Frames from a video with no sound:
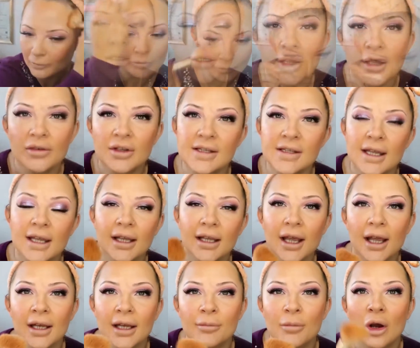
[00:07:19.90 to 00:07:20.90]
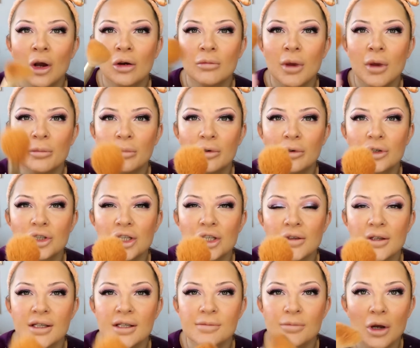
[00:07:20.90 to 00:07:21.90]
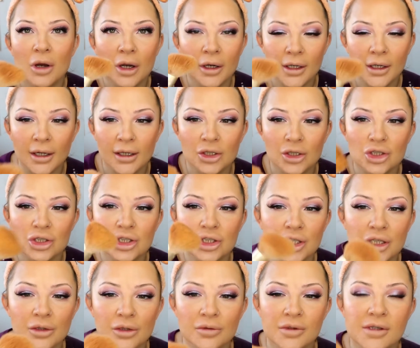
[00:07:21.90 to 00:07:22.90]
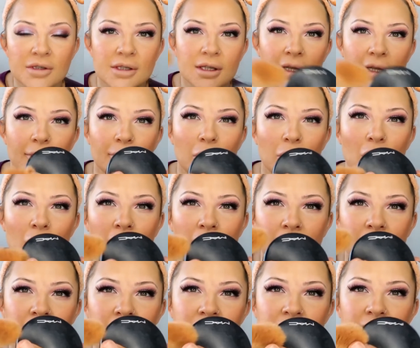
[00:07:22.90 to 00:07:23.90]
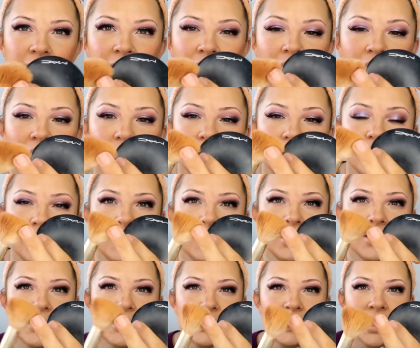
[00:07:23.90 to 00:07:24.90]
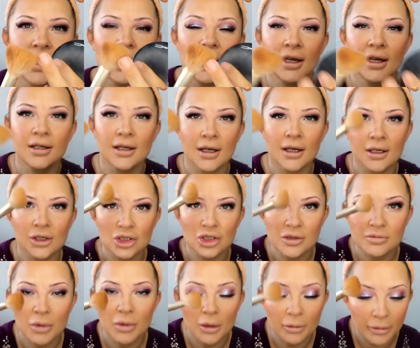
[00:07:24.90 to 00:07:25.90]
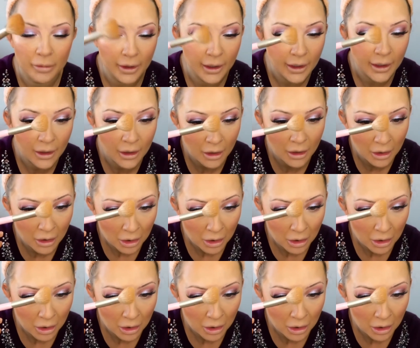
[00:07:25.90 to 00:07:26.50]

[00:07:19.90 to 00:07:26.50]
Never take any more on my brush at this point, and I just use the point at this side and I just pop it